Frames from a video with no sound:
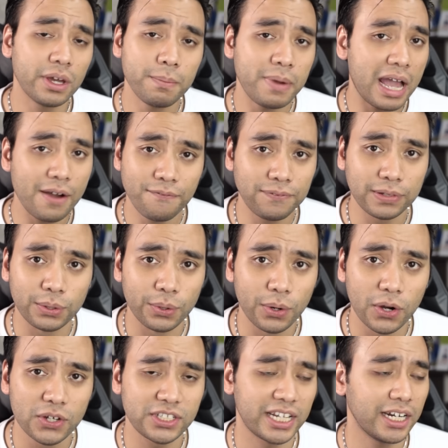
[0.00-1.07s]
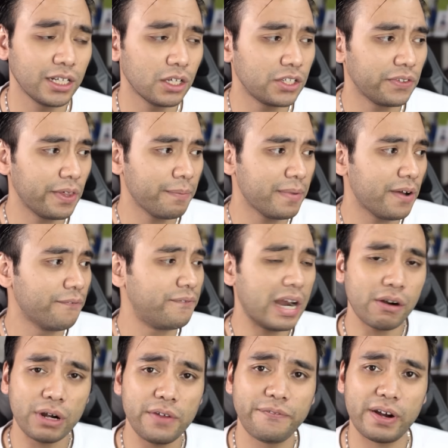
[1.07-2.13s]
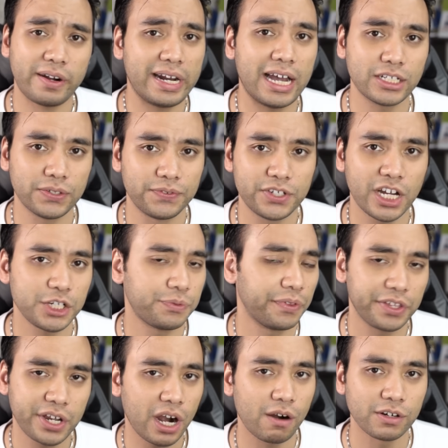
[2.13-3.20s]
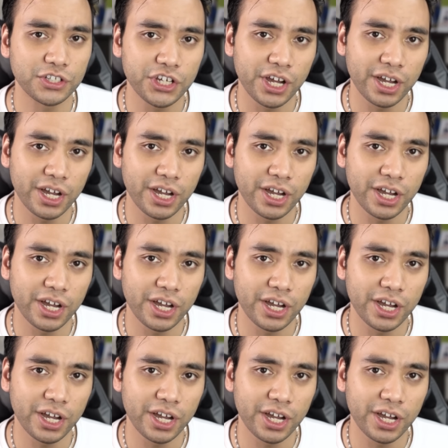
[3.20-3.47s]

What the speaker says: of them have flaws, and a lot of them are very, very out of touch with the current